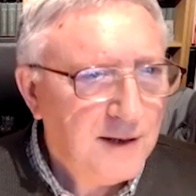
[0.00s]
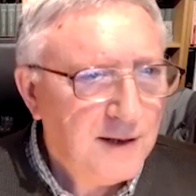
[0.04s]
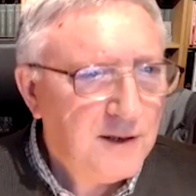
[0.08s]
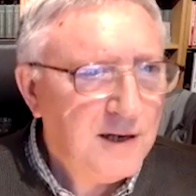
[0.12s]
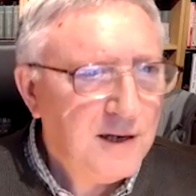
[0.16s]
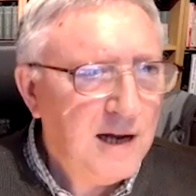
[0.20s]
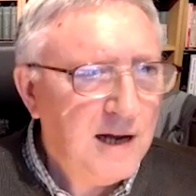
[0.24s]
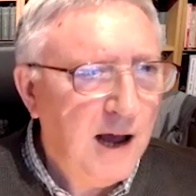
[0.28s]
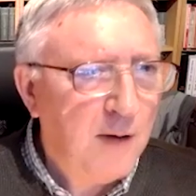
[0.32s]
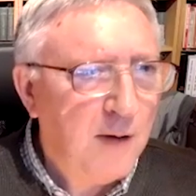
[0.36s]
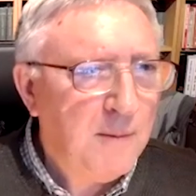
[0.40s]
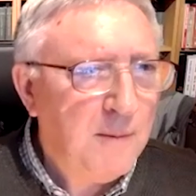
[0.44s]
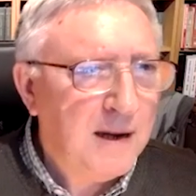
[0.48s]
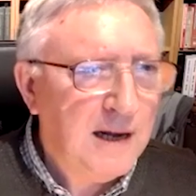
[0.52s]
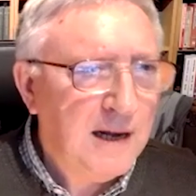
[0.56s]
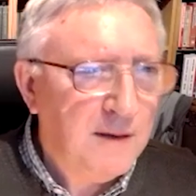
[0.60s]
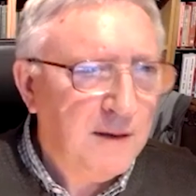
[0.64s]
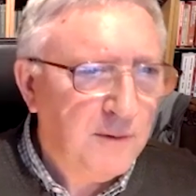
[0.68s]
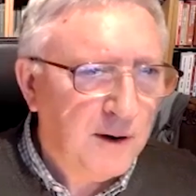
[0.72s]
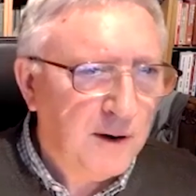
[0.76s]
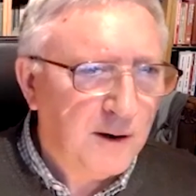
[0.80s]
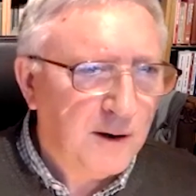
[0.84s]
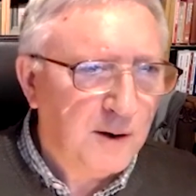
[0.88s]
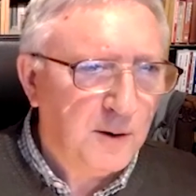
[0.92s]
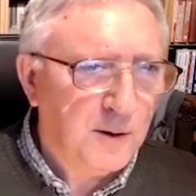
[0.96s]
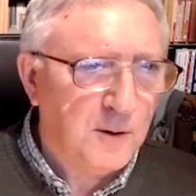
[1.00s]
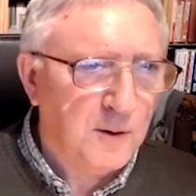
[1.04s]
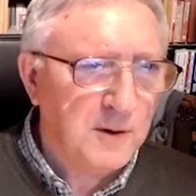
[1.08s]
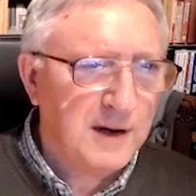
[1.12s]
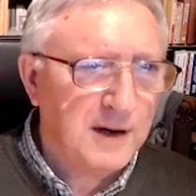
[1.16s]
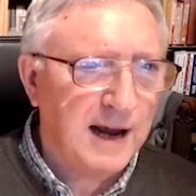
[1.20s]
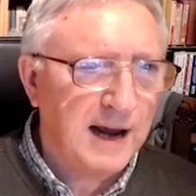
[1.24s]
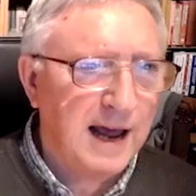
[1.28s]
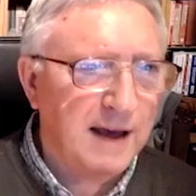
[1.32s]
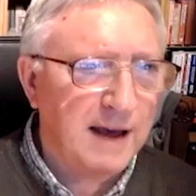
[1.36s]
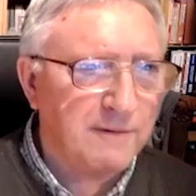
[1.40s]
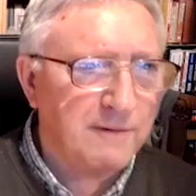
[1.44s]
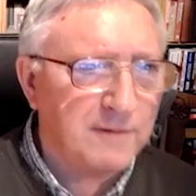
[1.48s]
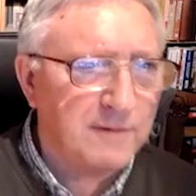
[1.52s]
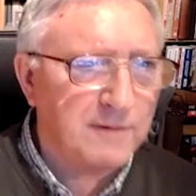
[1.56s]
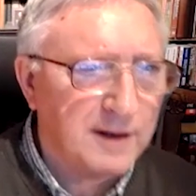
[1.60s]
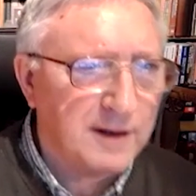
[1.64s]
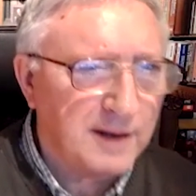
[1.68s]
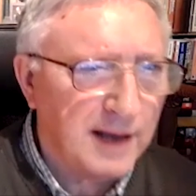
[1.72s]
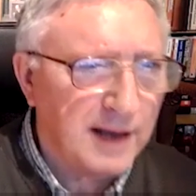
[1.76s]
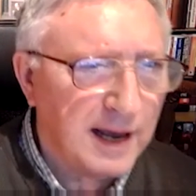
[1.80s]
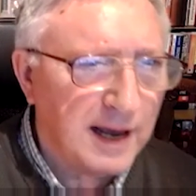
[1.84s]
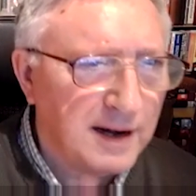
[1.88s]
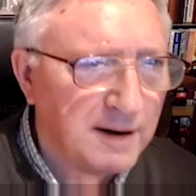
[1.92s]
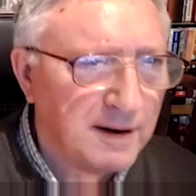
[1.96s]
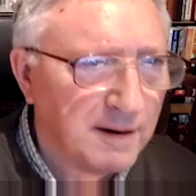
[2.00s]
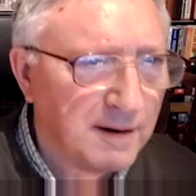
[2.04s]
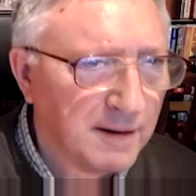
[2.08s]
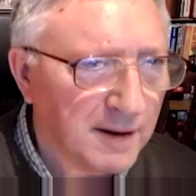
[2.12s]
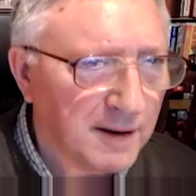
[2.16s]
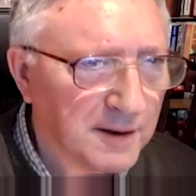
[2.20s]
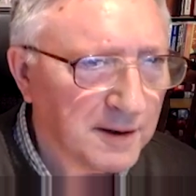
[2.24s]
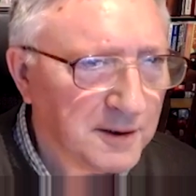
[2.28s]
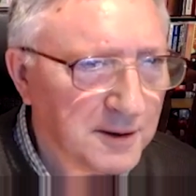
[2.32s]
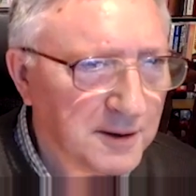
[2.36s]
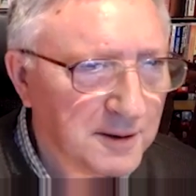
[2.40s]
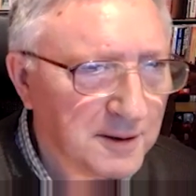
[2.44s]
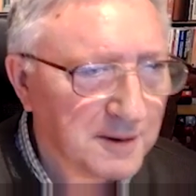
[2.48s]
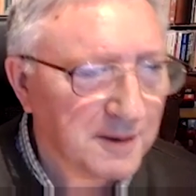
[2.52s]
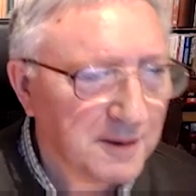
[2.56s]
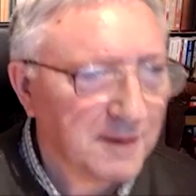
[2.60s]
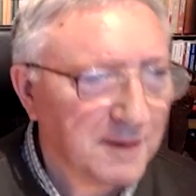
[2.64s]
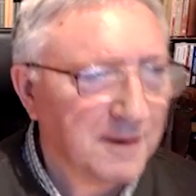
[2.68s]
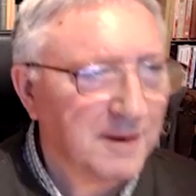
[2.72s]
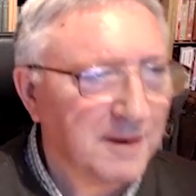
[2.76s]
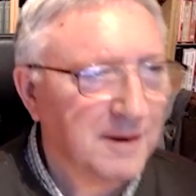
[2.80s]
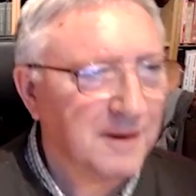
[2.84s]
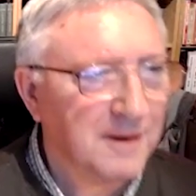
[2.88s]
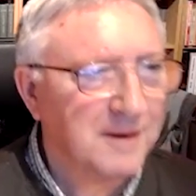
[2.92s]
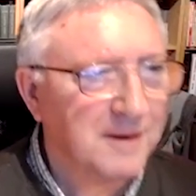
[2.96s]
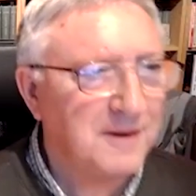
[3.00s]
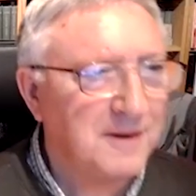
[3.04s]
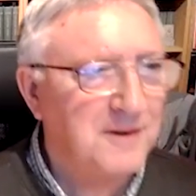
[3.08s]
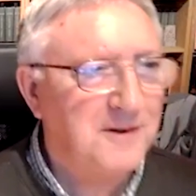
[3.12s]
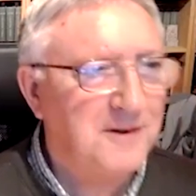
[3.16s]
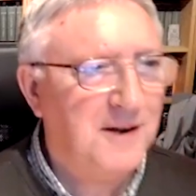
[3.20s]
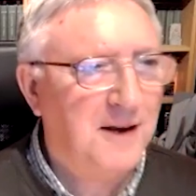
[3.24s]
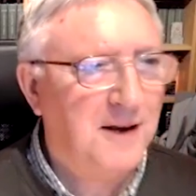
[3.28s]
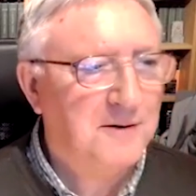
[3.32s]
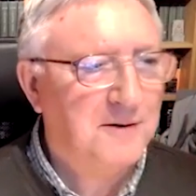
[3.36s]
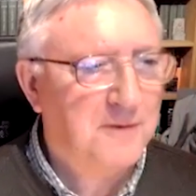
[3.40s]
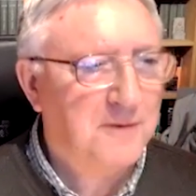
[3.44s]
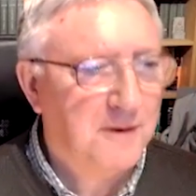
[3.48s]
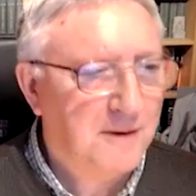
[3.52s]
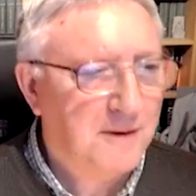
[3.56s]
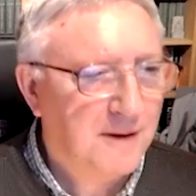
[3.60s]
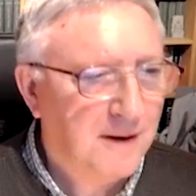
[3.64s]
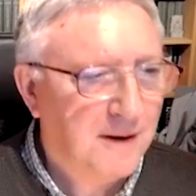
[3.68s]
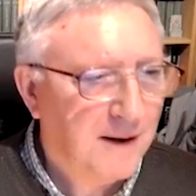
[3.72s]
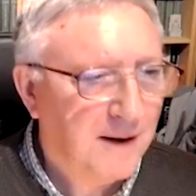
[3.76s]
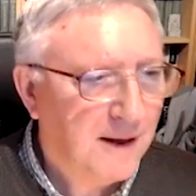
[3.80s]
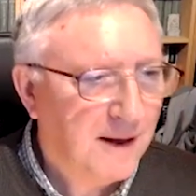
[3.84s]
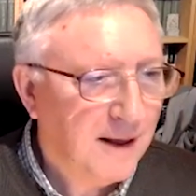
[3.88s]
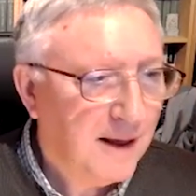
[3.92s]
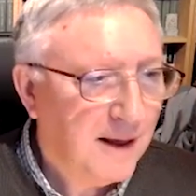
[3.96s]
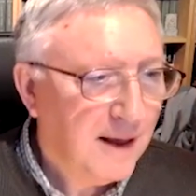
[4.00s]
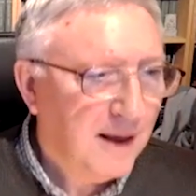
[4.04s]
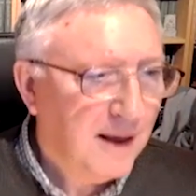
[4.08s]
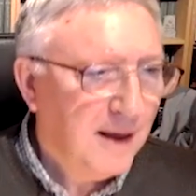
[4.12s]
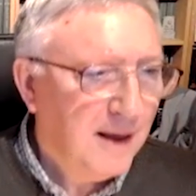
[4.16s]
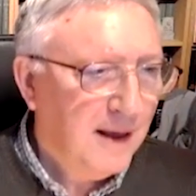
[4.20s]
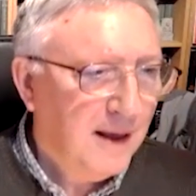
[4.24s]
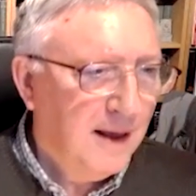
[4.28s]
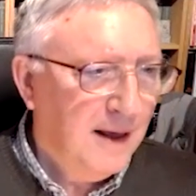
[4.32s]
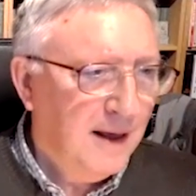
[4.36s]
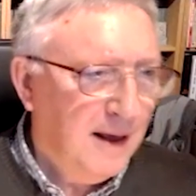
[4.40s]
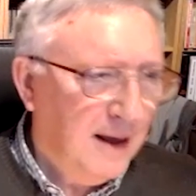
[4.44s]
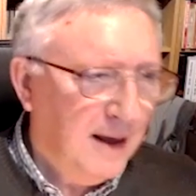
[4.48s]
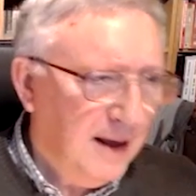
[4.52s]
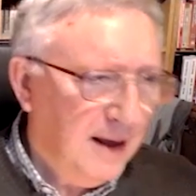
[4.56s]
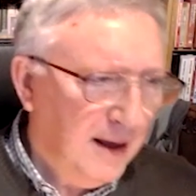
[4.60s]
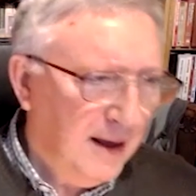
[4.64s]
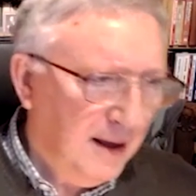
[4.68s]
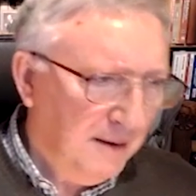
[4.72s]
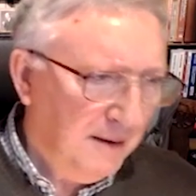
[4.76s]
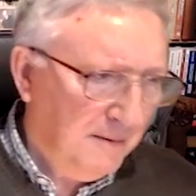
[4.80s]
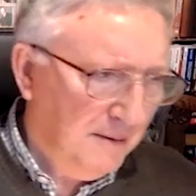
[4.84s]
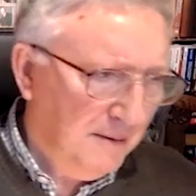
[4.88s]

see how many of you are going to go to heaven at the end of this session. Uh,